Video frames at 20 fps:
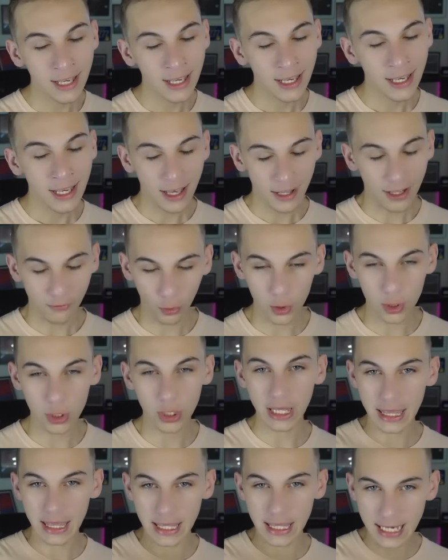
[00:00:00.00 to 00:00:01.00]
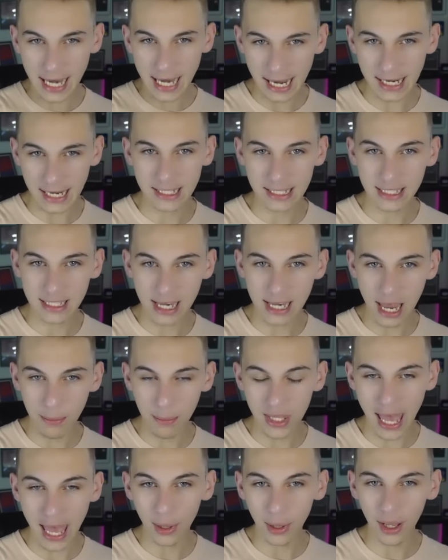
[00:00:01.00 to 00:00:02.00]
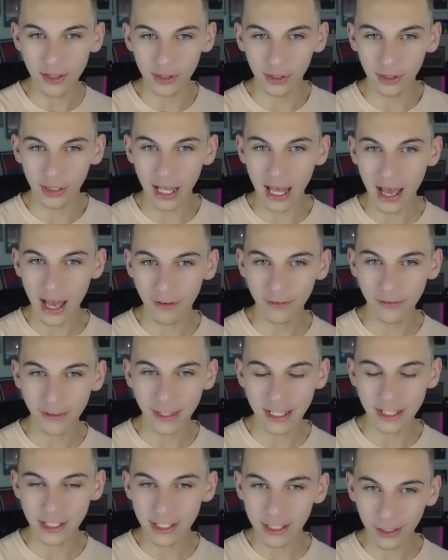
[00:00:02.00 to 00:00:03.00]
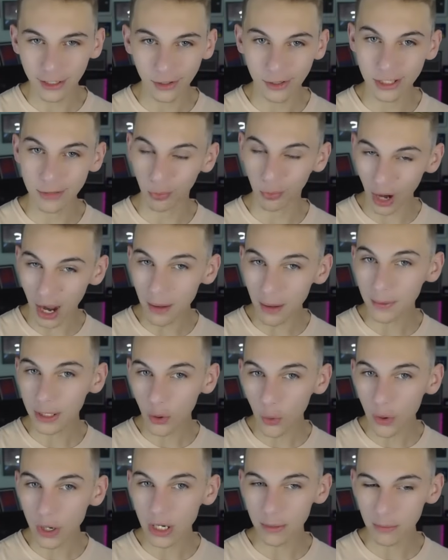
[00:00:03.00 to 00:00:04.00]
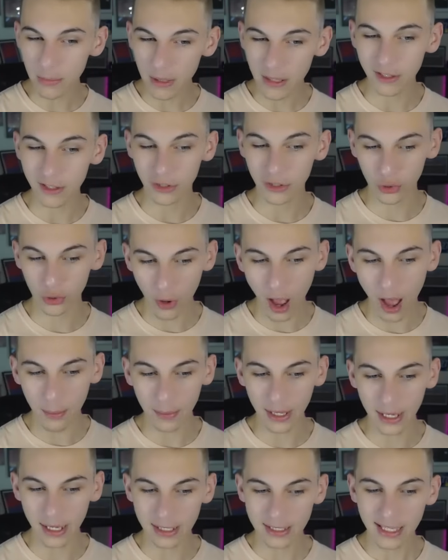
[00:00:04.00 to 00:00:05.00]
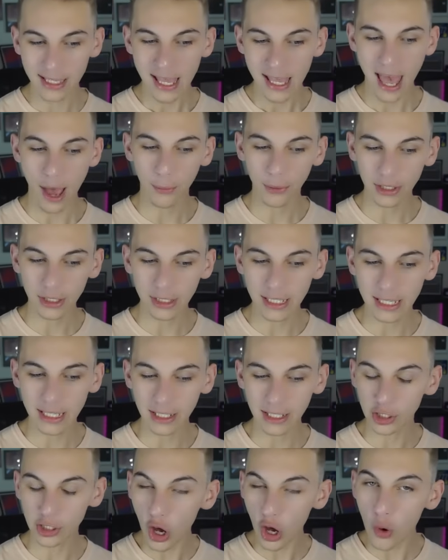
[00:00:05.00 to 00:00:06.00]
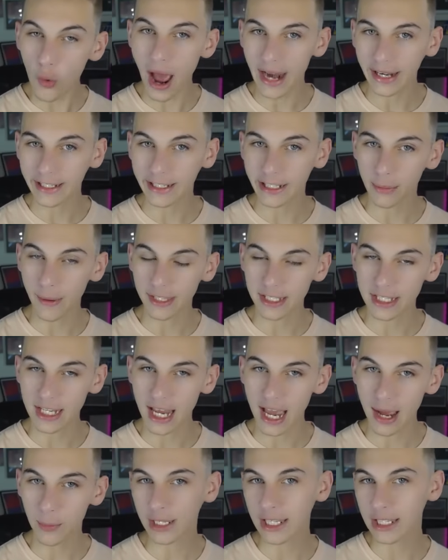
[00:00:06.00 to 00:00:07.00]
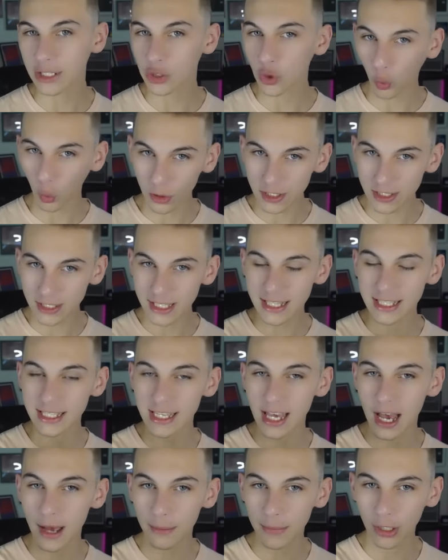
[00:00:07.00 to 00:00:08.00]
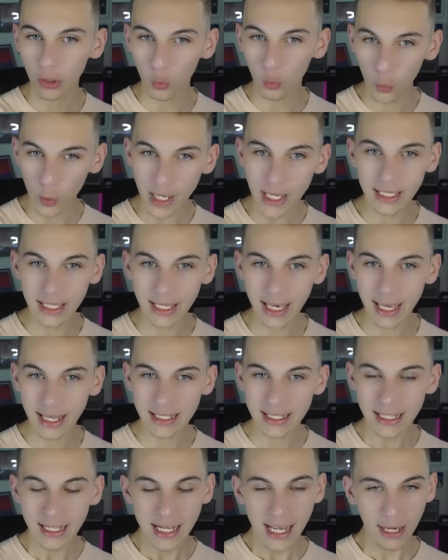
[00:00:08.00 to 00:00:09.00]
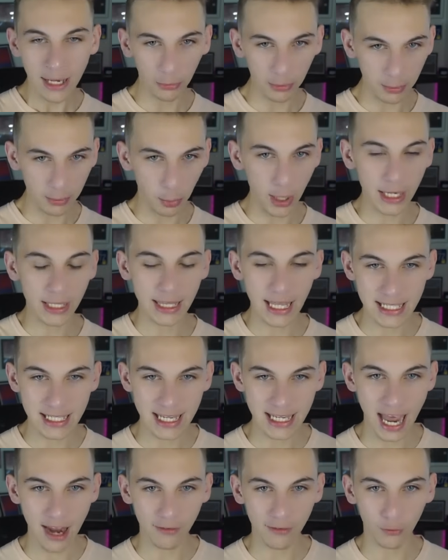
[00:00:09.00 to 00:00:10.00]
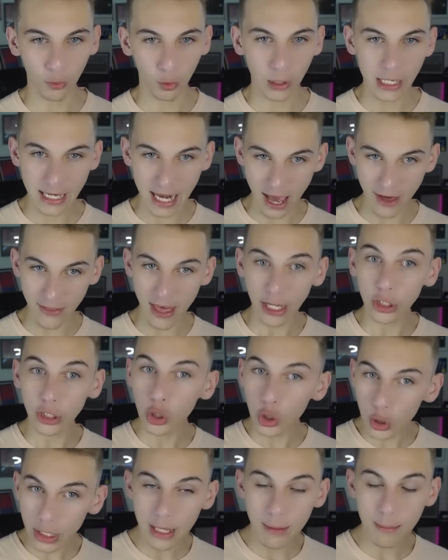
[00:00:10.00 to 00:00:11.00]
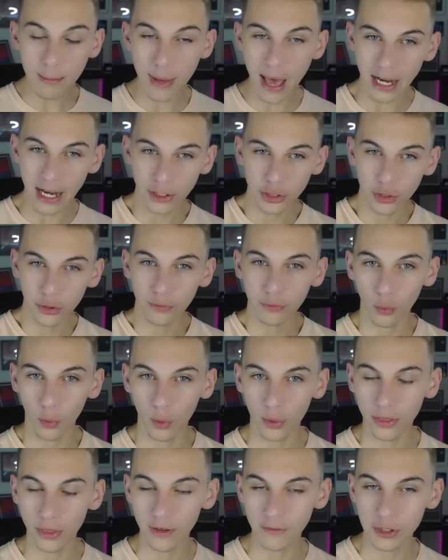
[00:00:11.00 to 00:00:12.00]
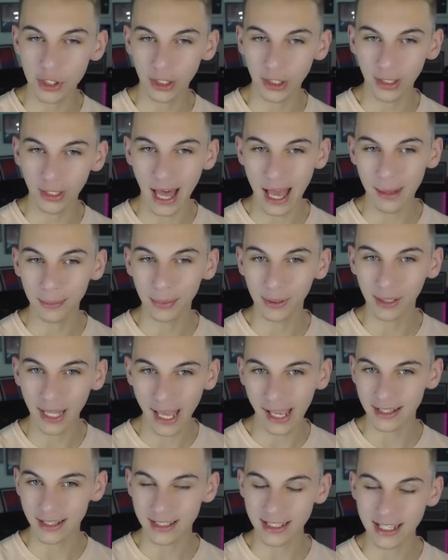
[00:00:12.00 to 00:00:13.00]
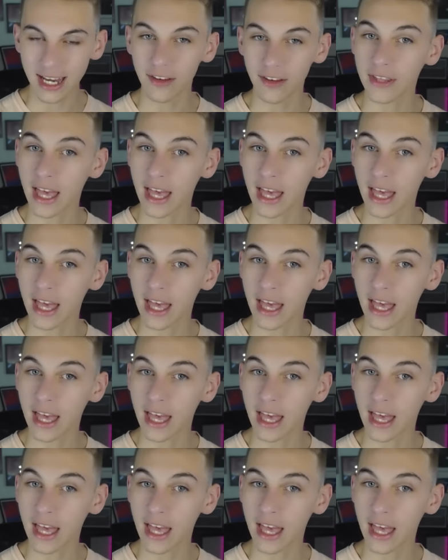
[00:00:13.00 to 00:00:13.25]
Unfortunately, the next step in that puzzle of this year is probably going to be the tropics, and we could get a go out of here by the time we get towards this coming weekend. We'll be breaking that down for you and how that could impact your 4th of July plans. Now, if you